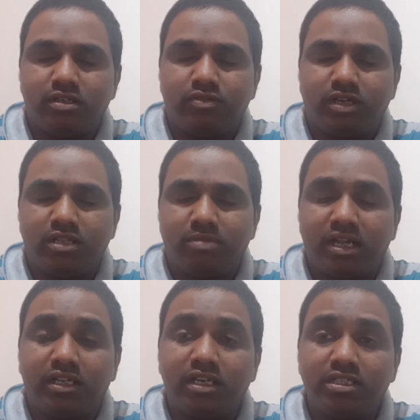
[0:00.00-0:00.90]
falling
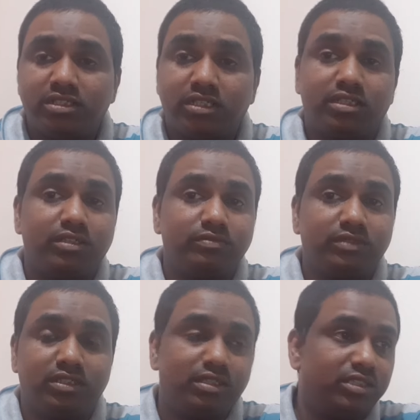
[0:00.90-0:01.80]
mentally sick.
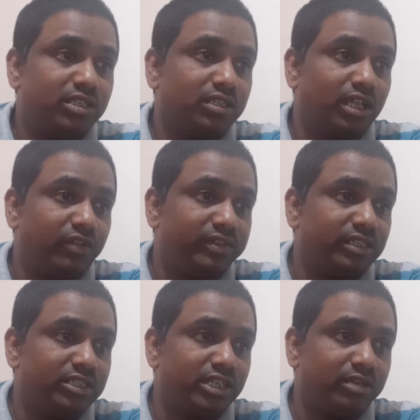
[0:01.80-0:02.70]
These are the event that
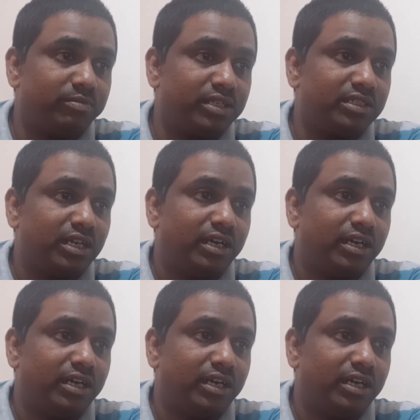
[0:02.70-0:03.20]
is taking place.